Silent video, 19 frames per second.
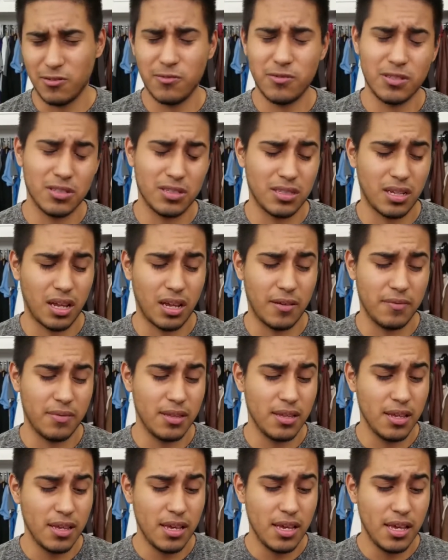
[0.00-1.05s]
feels soft,
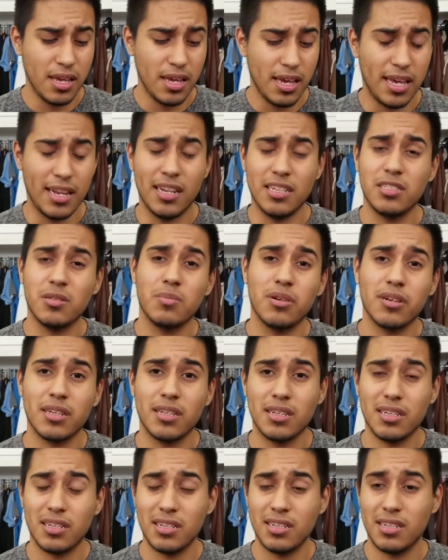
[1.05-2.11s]
and as you're breaking
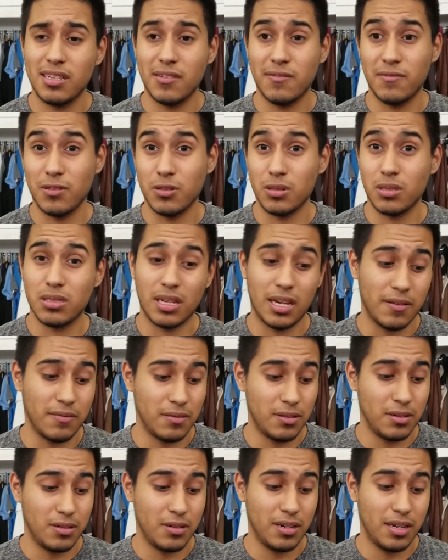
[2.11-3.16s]
it in, it feels
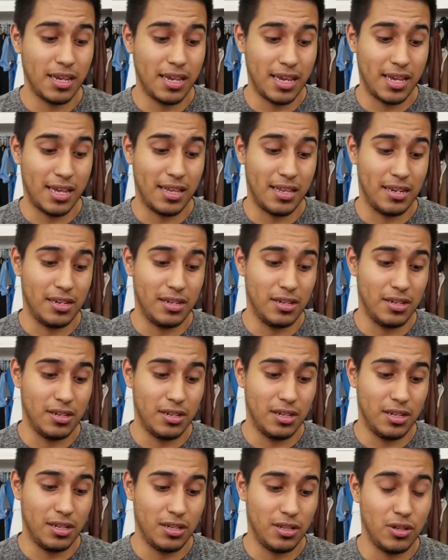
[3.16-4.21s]
softer, and
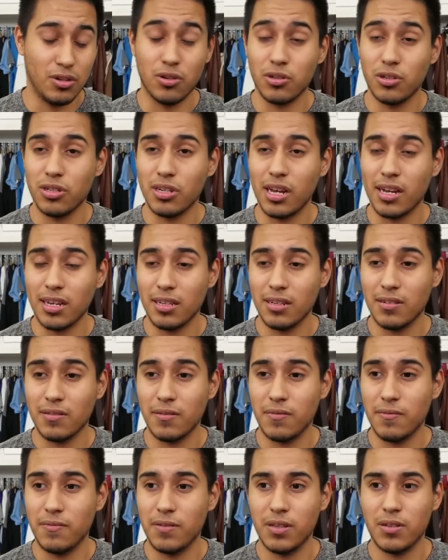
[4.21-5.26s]
you're not gonna
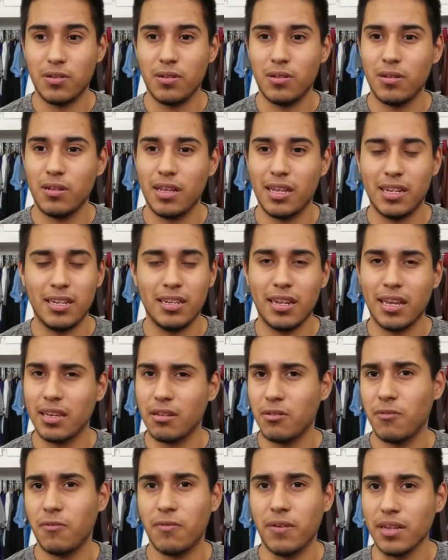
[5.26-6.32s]
feel any
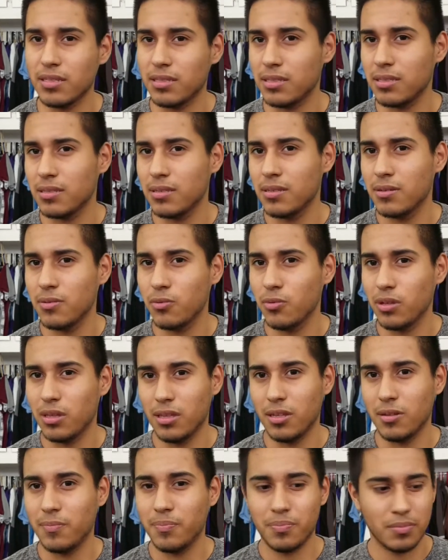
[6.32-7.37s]
negative effects with
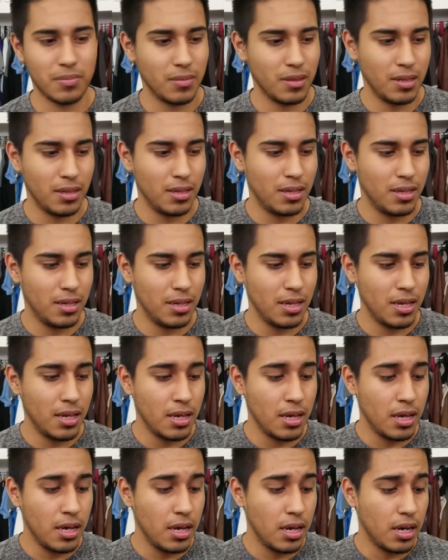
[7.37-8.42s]
it.
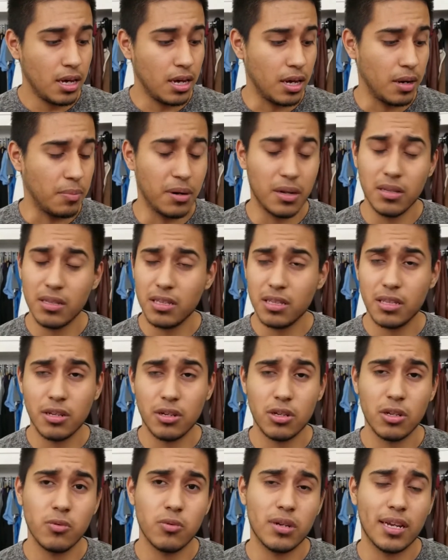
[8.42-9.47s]
Probably the
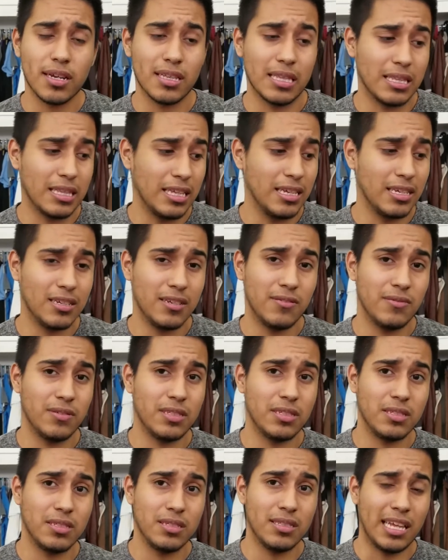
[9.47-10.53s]
only one I can think of
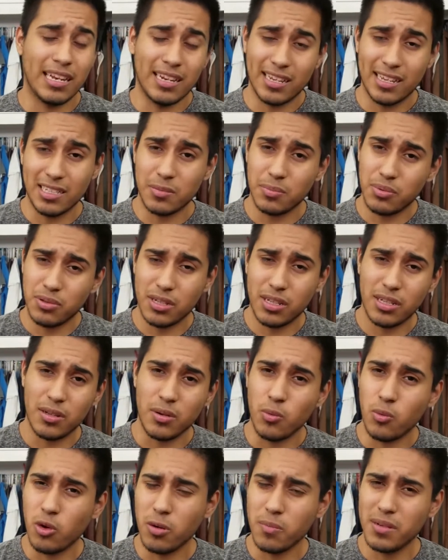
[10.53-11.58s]
is that it gets pretty
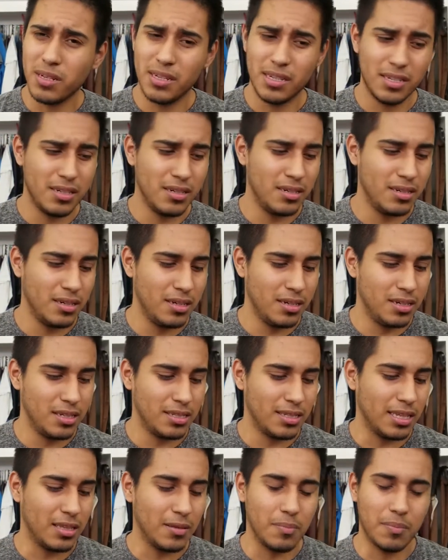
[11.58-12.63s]
warm in here. It's
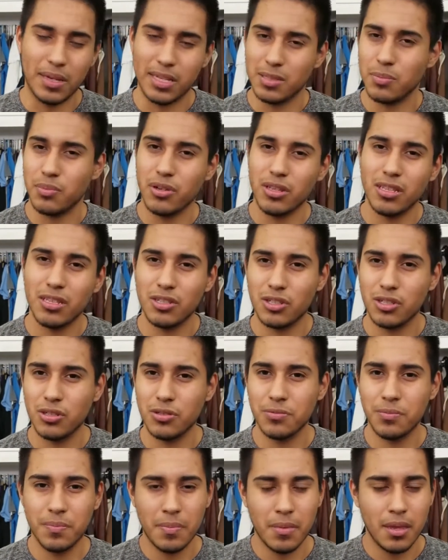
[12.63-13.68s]
not the best breathing
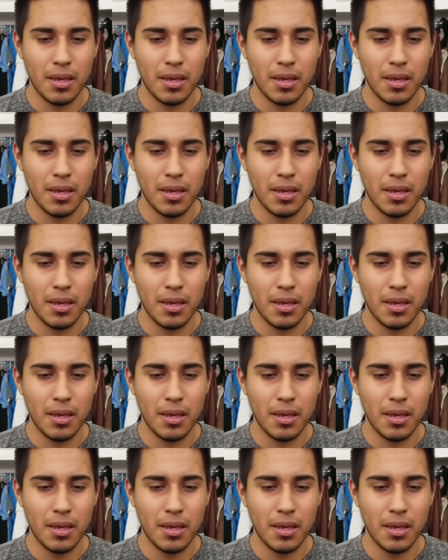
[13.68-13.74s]
shoe,